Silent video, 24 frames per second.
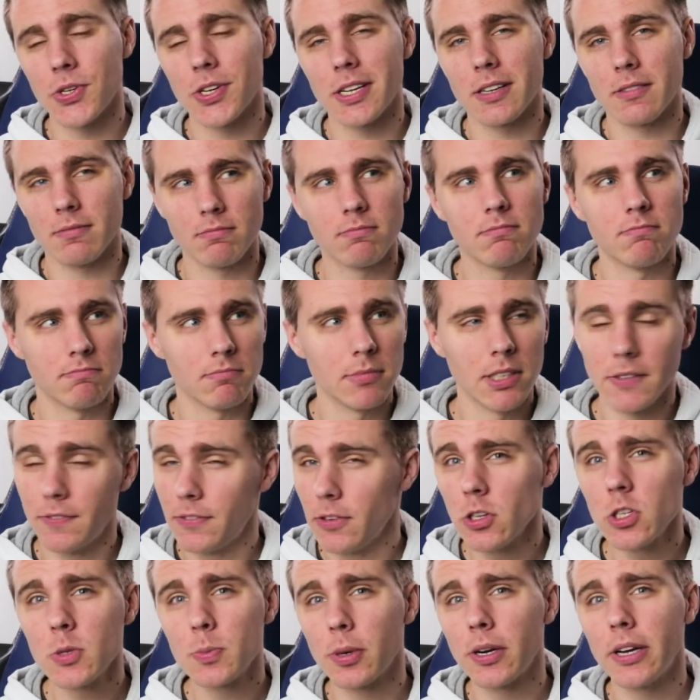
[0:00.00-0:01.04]
it, it
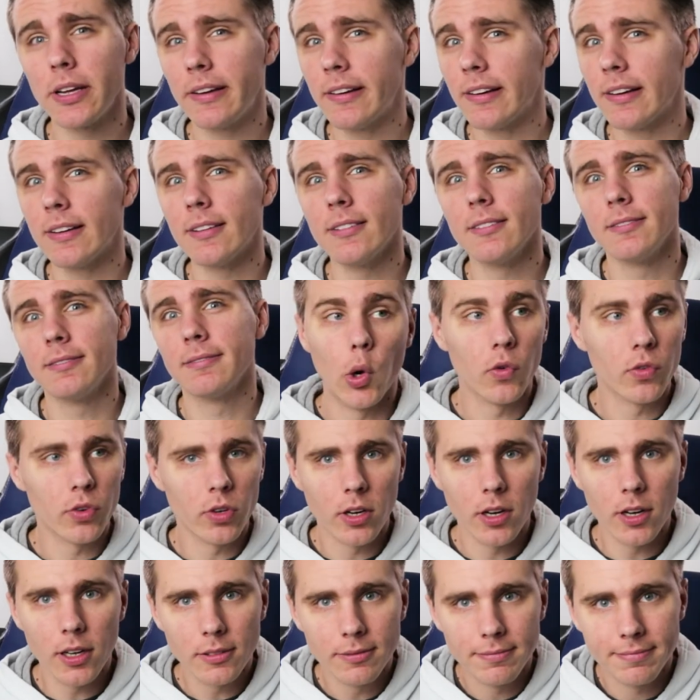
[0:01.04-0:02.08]
feels pretty good.
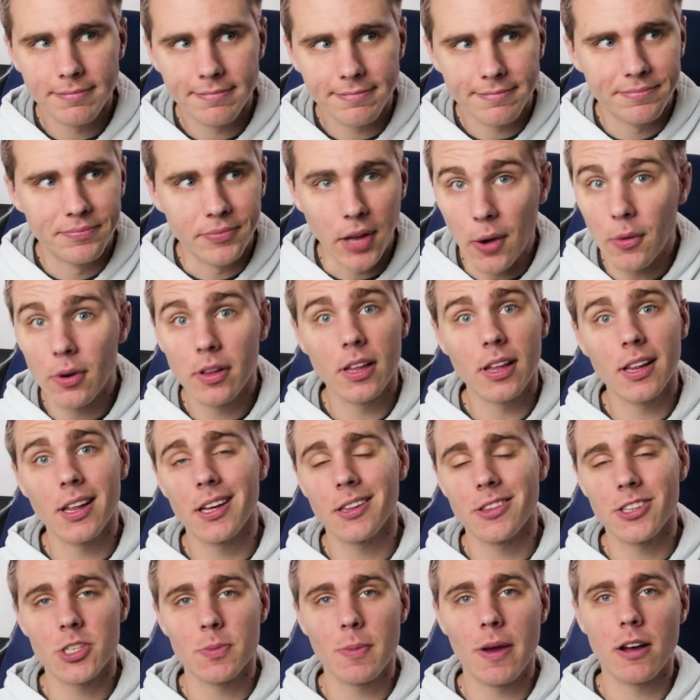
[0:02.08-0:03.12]
Overall, I really
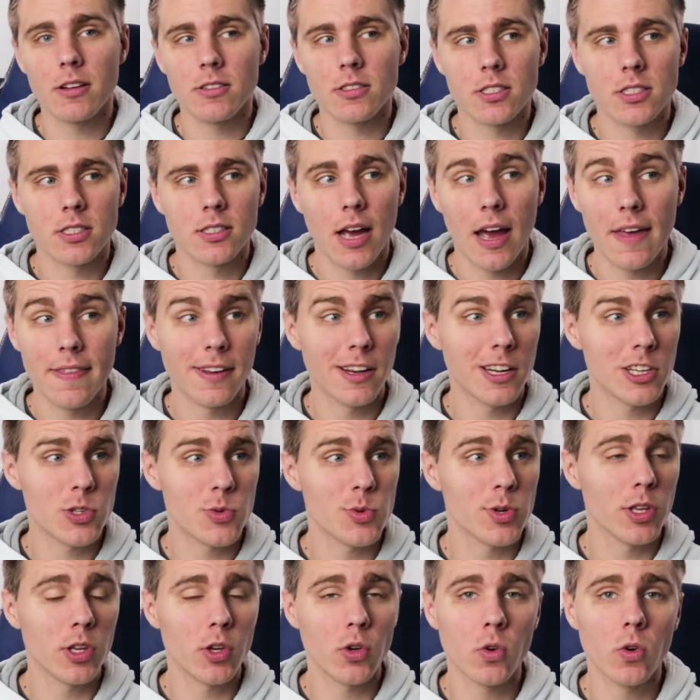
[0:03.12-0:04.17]
like this mouse. I think it's
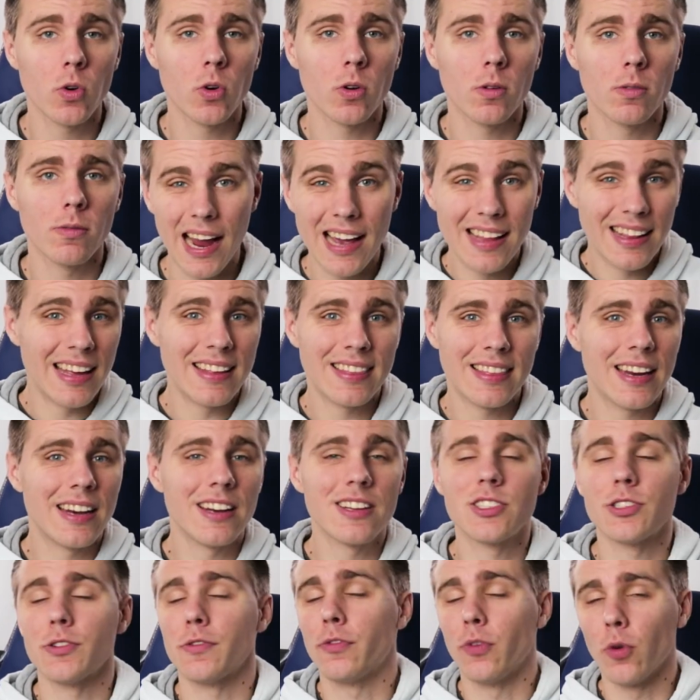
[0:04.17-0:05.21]
really cool. I like that
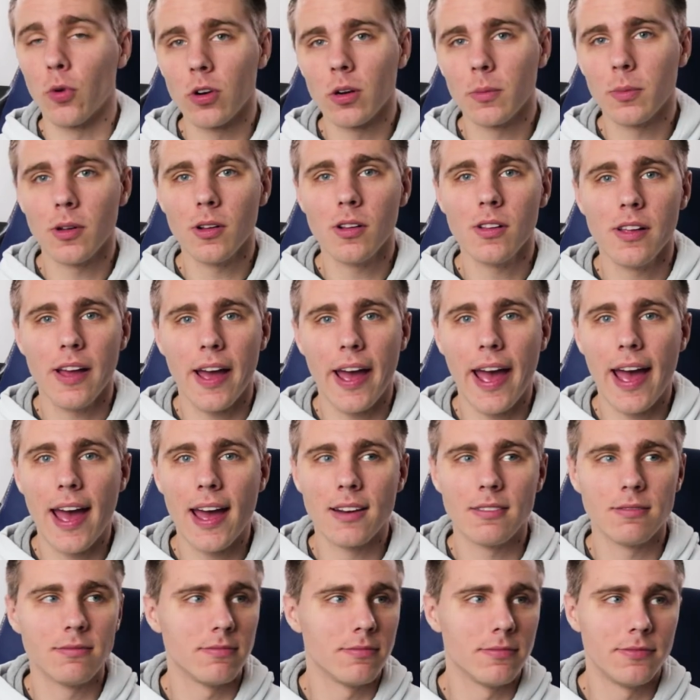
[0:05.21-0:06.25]
it's affordable
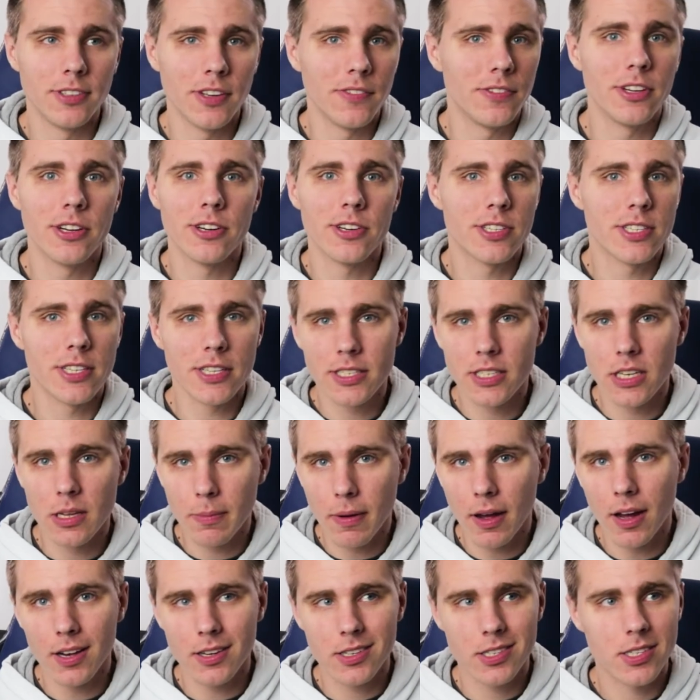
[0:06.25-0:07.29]
at 50 or 60
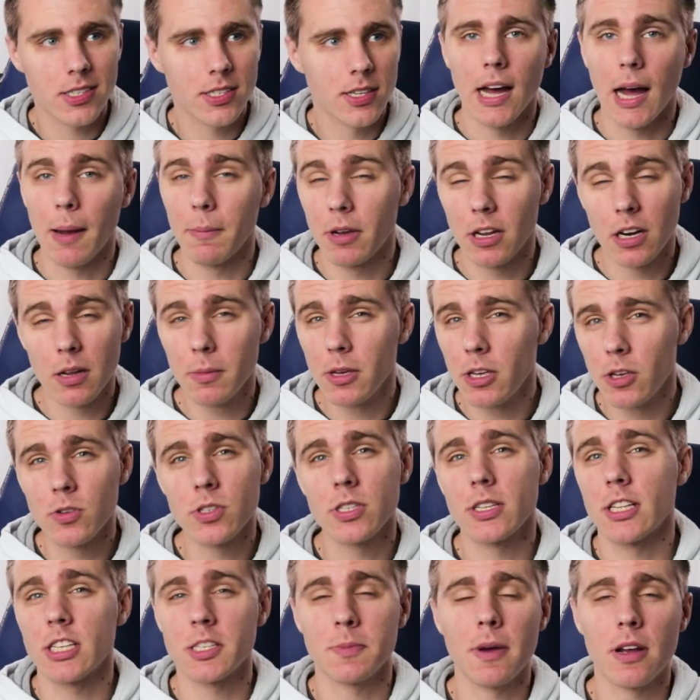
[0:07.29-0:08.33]
bucks. I'm gonna be
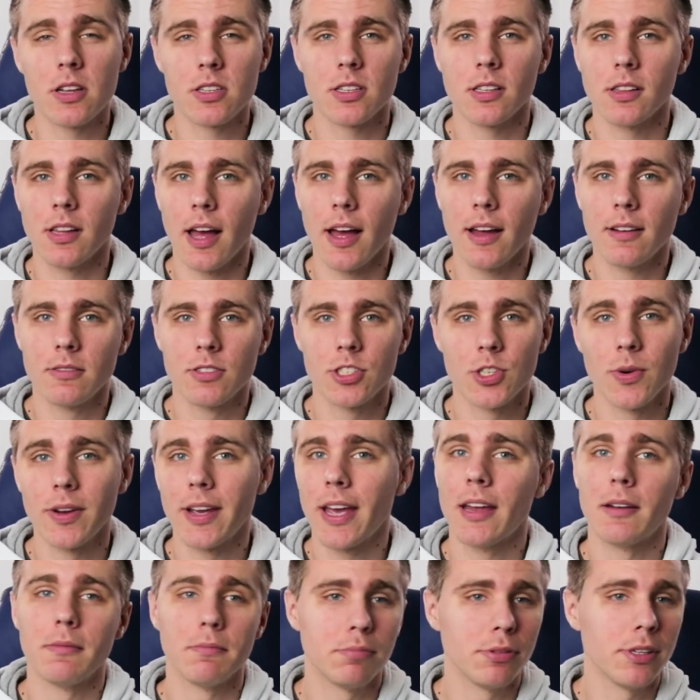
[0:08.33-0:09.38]
using this mouse a lot. So
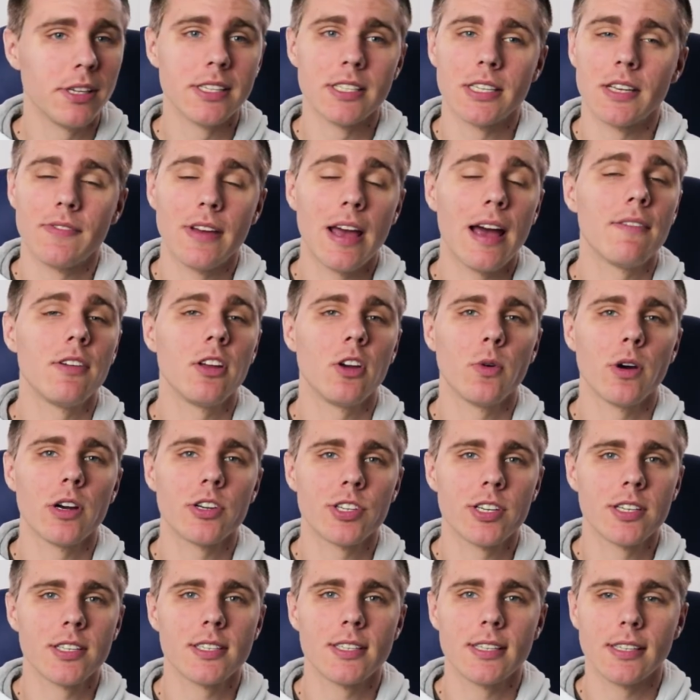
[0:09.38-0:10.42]
again, please, if you have any
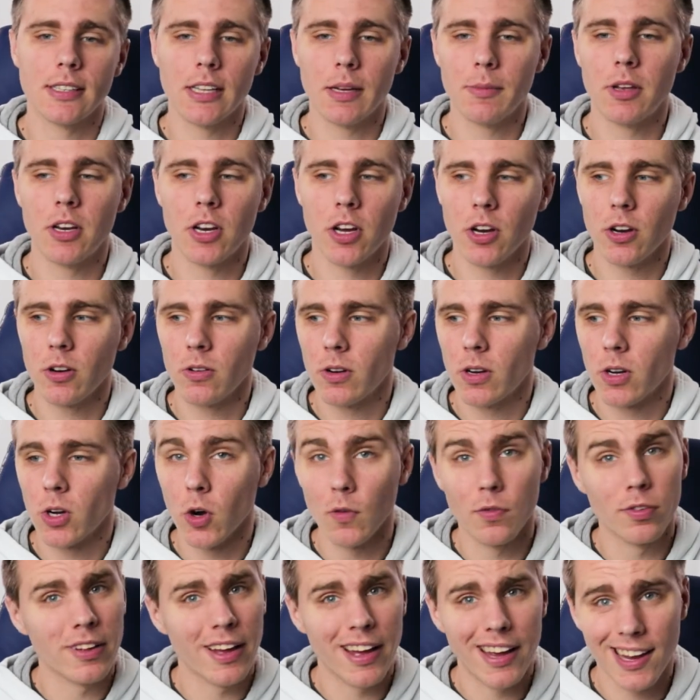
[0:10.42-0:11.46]
questions, let me know.
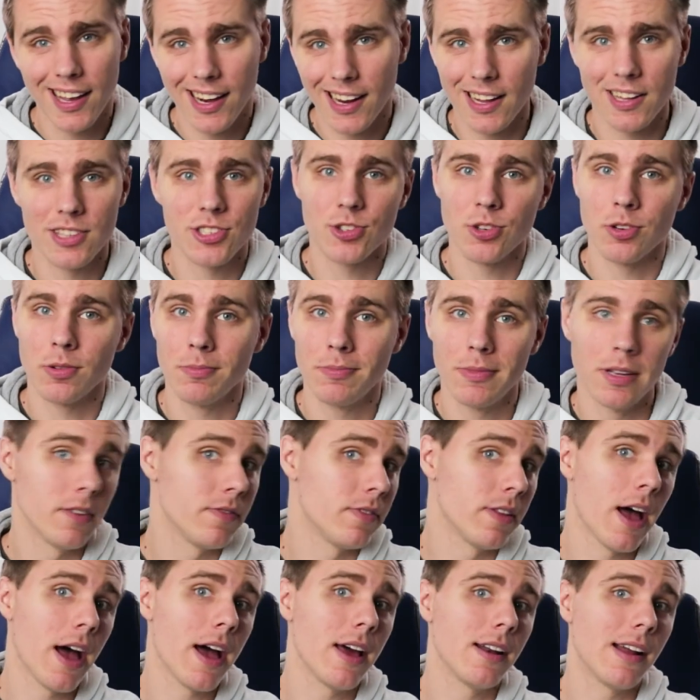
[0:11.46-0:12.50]
Hopefully I can answer them. If
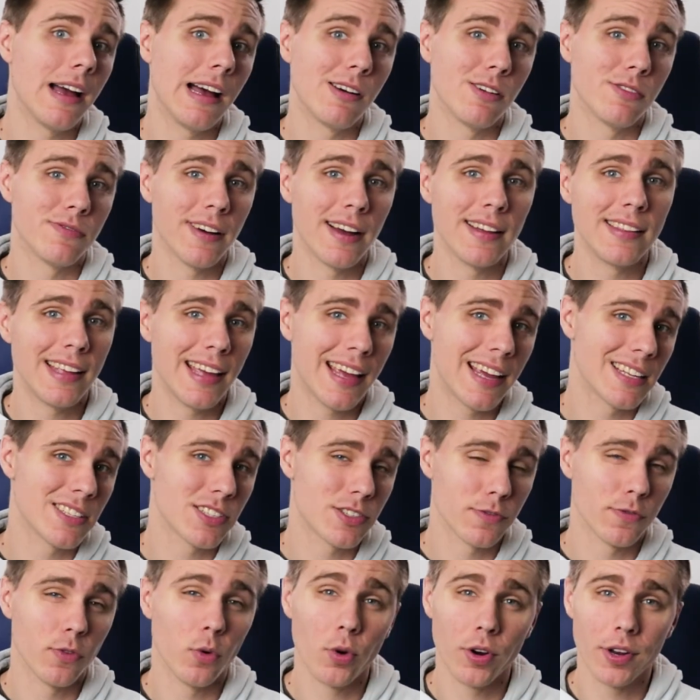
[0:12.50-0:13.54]
not, I'll find the
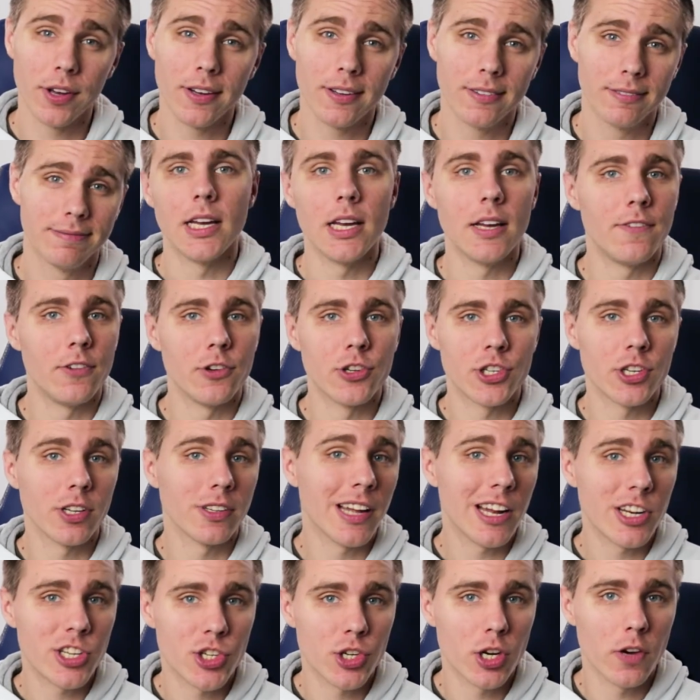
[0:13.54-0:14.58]
answer for you. If you're still
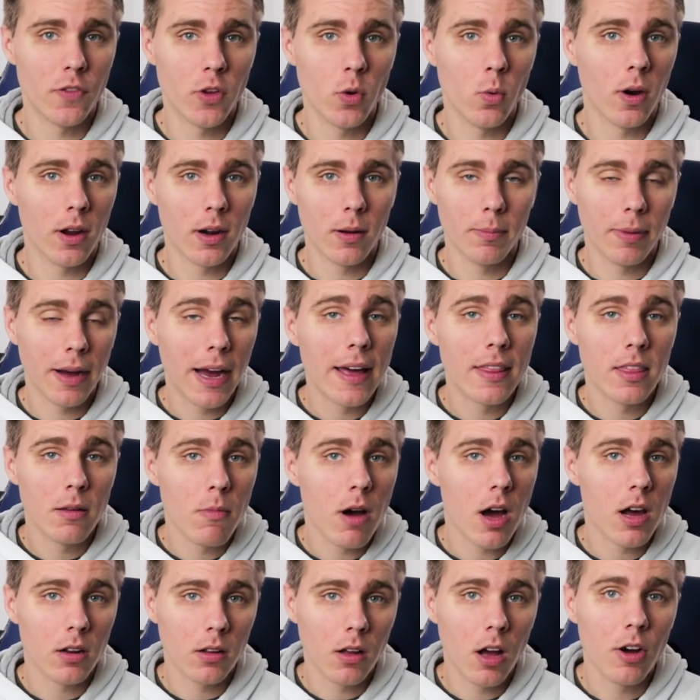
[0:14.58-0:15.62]
not sure if you wanna buy the
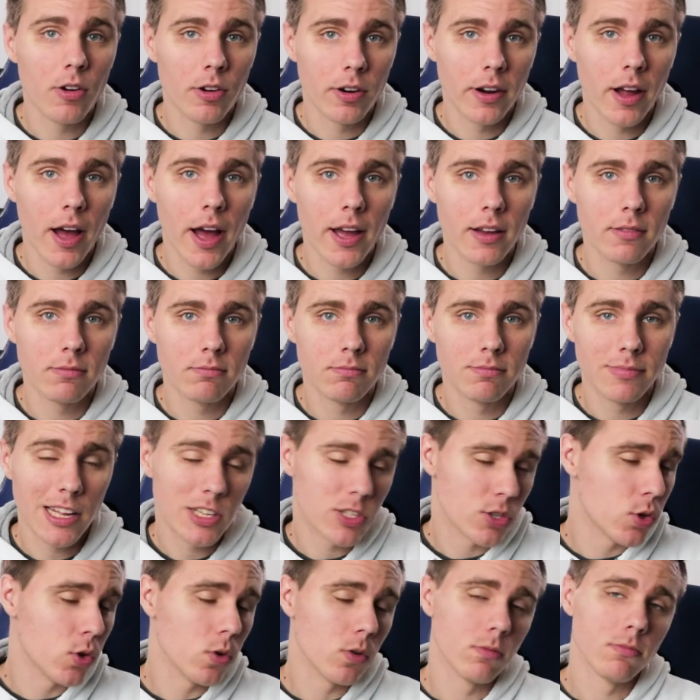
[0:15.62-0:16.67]
Model O or not,
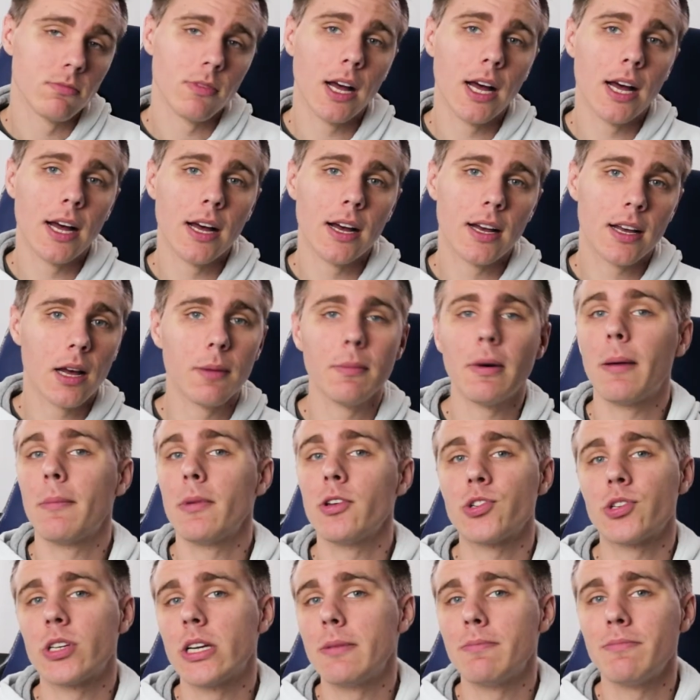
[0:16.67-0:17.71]
that's cool. Come by my
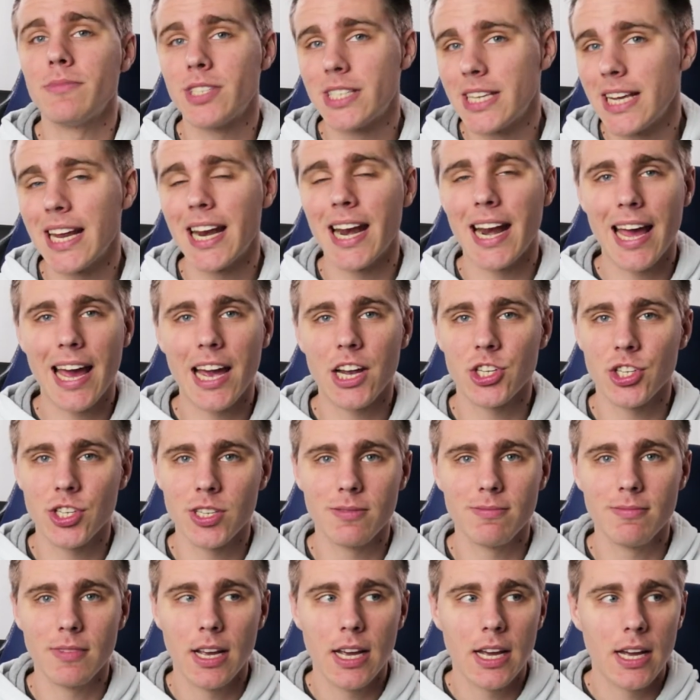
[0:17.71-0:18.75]
stream, see it in
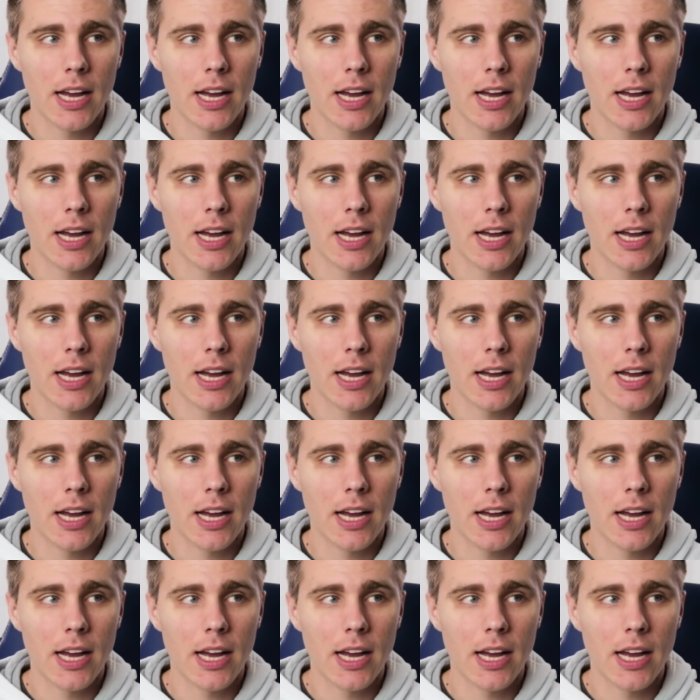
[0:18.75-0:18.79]
action.